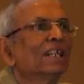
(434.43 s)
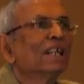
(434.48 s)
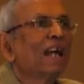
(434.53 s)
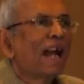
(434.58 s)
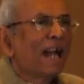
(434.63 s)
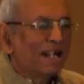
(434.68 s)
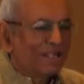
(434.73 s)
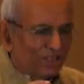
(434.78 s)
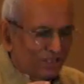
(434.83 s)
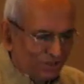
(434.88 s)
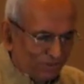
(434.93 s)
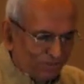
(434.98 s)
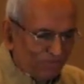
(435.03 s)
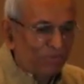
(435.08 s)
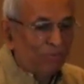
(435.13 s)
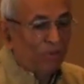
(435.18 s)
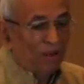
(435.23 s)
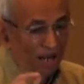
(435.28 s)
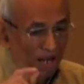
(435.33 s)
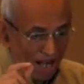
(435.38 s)

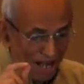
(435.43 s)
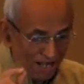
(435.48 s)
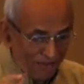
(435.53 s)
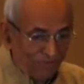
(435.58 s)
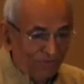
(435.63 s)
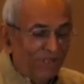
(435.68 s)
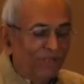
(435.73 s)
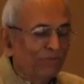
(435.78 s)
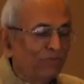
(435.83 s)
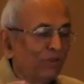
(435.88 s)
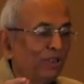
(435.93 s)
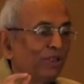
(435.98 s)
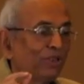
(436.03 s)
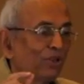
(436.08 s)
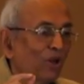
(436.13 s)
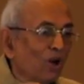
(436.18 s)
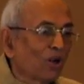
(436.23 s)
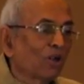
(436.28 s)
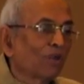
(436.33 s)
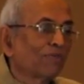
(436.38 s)
And when we
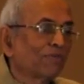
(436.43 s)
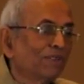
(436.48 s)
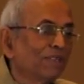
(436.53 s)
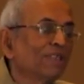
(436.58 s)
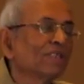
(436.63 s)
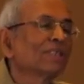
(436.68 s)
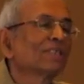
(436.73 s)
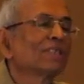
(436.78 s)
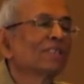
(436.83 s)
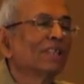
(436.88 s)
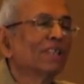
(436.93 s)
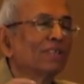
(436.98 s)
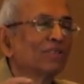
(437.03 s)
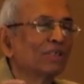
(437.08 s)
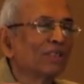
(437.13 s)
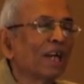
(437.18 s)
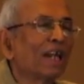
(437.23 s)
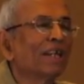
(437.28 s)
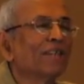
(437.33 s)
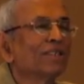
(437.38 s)
talk of this, then
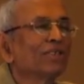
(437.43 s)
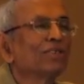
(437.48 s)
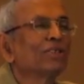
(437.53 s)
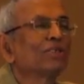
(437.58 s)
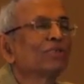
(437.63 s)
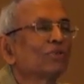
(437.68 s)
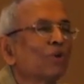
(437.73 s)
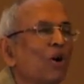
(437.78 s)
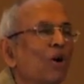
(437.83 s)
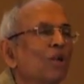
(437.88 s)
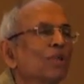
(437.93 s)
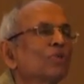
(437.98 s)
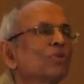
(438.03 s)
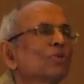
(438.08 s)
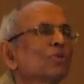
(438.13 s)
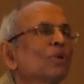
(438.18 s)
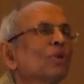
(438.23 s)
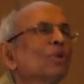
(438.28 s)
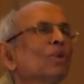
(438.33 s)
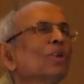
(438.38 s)
science is
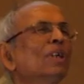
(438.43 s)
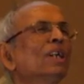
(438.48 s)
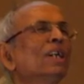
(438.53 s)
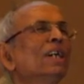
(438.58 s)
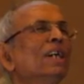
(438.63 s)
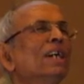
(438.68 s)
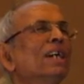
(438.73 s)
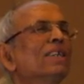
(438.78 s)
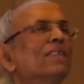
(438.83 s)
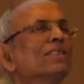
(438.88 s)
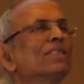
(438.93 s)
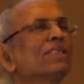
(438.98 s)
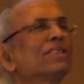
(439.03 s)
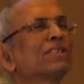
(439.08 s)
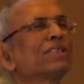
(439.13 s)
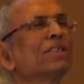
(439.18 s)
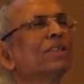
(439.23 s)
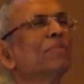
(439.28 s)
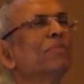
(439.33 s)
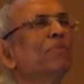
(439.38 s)
also a
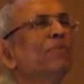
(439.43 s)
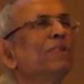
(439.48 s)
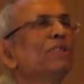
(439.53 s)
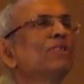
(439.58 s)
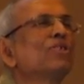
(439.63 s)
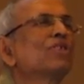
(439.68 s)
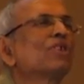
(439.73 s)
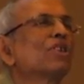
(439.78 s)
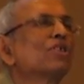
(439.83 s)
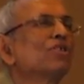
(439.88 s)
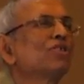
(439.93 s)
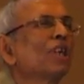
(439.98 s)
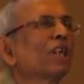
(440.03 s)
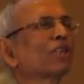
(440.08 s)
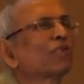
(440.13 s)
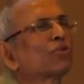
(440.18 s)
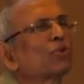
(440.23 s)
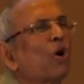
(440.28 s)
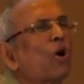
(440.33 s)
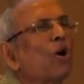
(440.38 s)
system which
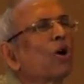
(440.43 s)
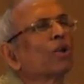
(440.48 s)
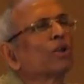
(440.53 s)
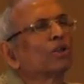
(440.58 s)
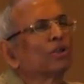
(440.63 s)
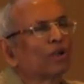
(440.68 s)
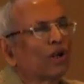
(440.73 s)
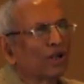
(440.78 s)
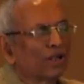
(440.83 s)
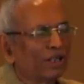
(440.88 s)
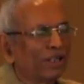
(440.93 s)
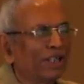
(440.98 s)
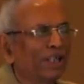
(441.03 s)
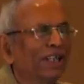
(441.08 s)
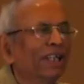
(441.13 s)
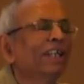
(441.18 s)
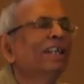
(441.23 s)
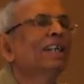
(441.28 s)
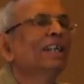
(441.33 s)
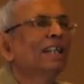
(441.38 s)
rejects all
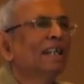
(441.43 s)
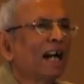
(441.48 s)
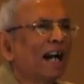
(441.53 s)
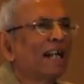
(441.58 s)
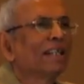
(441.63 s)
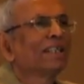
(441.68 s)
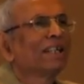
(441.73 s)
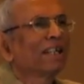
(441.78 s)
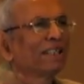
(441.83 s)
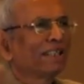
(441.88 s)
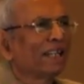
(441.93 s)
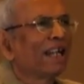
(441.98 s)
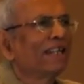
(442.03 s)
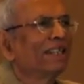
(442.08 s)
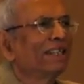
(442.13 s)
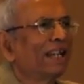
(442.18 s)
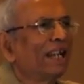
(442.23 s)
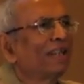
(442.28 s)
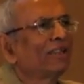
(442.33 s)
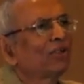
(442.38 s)
authority other
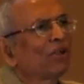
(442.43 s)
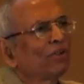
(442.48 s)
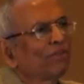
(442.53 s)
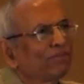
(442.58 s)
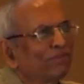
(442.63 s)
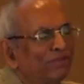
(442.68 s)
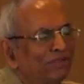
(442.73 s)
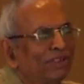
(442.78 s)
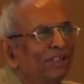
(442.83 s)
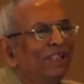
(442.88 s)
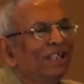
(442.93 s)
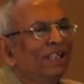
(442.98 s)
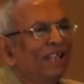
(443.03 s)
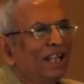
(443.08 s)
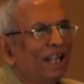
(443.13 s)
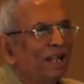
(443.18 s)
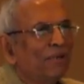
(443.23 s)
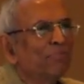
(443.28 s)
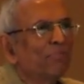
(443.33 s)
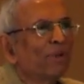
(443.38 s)
than that of
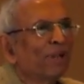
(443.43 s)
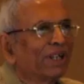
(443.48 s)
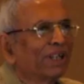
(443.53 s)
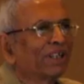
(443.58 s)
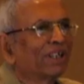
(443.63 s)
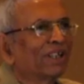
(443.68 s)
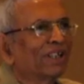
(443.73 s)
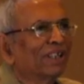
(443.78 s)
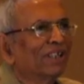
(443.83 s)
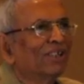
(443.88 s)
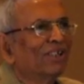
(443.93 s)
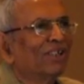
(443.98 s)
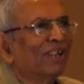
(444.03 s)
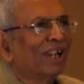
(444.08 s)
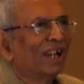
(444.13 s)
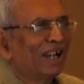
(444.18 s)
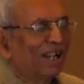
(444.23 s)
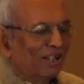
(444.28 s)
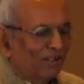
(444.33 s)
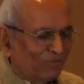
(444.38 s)
empirical
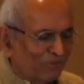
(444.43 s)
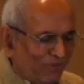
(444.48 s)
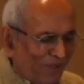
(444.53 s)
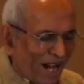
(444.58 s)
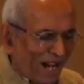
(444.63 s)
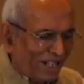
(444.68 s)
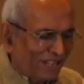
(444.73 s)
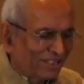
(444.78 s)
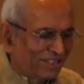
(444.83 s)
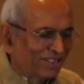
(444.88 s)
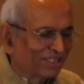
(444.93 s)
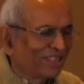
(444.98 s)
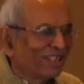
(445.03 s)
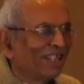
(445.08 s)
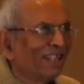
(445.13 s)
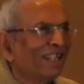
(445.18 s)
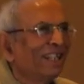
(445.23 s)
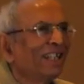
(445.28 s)
facts.